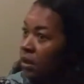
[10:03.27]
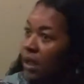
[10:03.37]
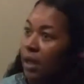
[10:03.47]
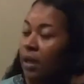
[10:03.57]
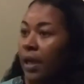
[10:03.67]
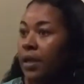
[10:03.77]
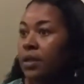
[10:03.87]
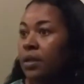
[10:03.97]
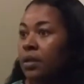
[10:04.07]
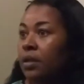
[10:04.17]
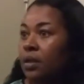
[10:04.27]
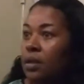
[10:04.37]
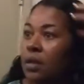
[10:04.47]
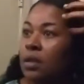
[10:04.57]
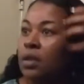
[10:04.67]
kind of like to
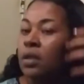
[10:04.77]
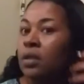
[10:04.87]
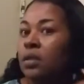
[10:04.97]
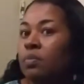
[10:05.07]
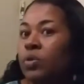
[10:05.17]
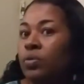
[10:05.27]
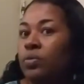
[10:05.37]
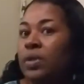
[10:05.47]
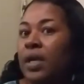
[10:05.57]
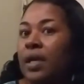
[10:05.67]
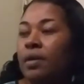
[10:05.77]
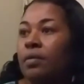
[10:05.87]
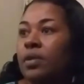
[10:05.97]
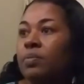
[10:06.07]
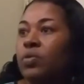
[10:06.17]
smooth it
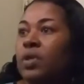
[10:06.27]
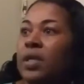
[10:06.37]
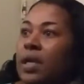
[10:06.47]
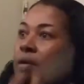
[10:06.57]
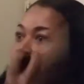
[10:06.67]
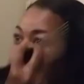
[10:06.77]
down a